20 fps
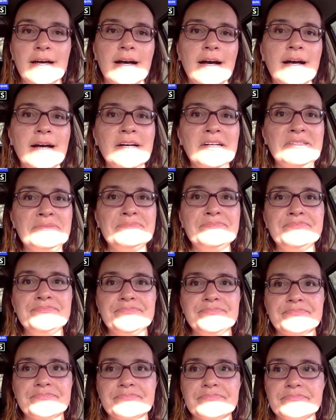And
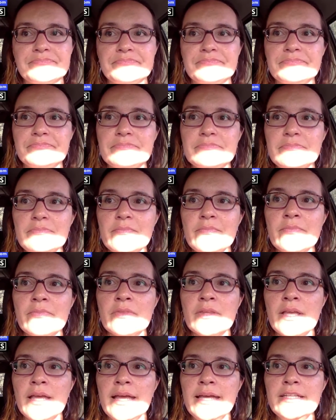
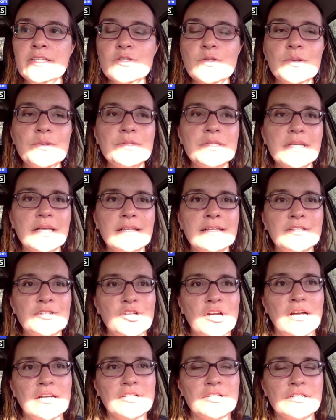so I was telling
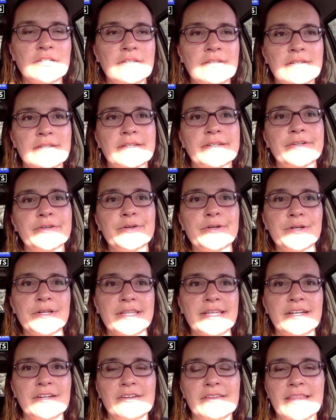Josh
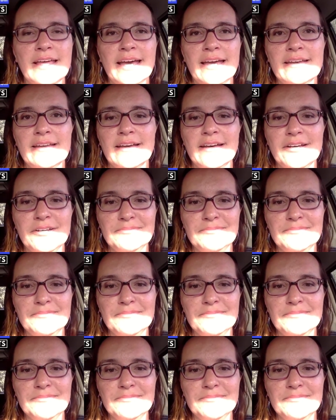earlier that